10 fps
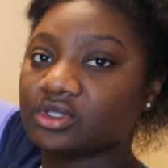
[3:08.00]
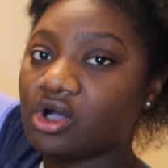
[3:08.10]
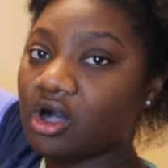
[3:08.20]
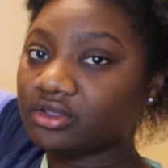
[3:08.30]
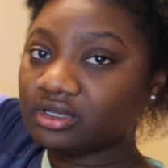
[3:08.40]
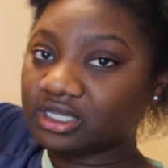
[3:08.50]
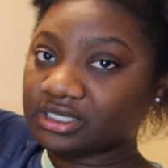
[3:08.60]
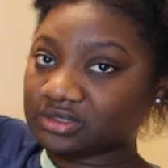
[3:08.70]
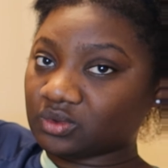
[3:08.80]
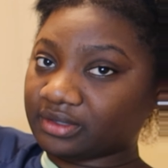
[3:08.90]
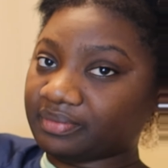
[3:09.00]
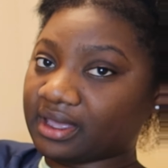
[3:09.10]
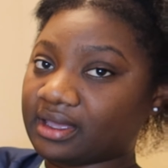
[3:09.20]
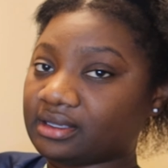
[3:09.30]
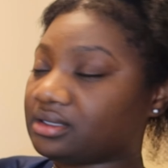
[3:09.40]
All you need is 1
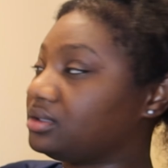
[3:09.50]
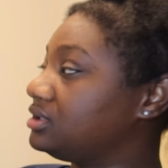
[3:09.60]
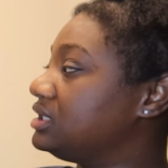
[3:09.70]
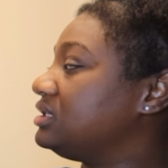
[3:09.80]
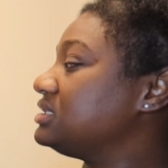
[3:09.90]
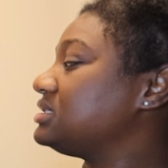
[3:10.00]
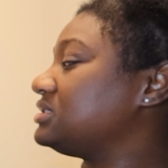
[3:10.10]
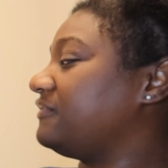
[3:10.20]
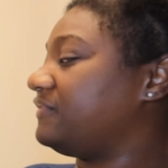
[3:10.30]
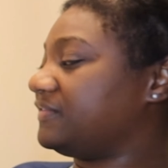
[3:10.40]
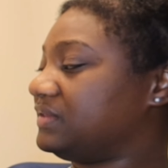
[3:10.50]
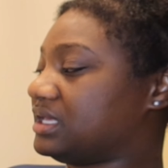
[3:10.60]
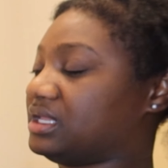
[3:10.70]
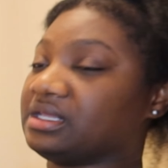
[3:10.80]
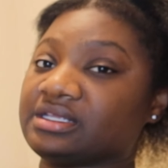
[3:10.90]
pack. This is a
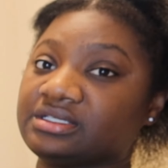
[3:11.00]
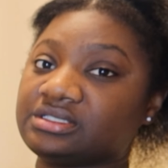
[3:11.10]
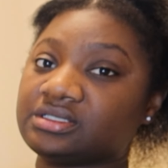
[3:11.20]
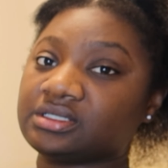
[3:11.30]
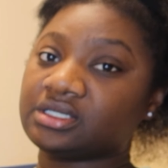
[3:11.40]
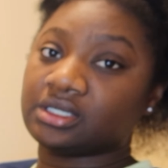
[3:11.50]
58 inch.